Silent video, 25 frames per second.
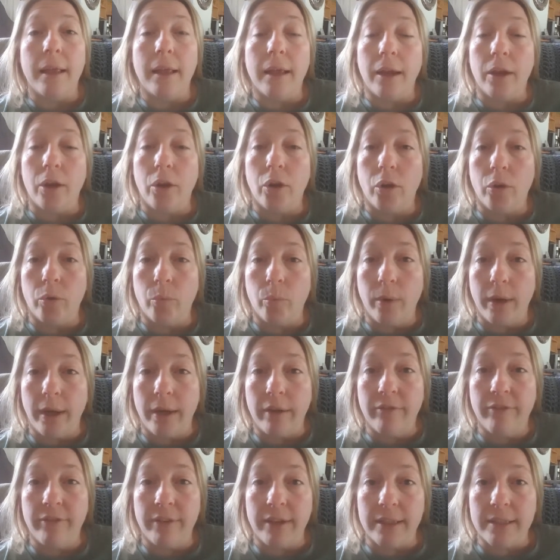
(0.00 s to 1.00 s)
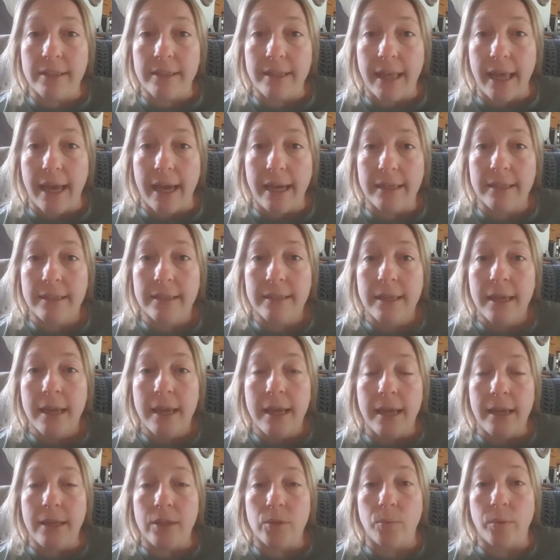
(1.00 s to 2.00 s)
A good way to fix that
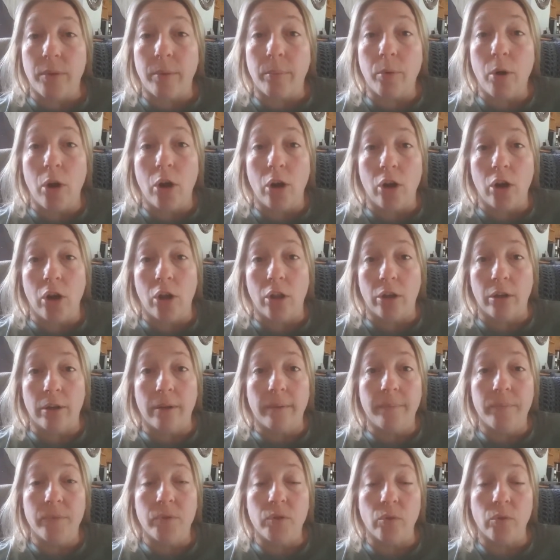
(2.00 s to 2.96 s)
is with a prong collar.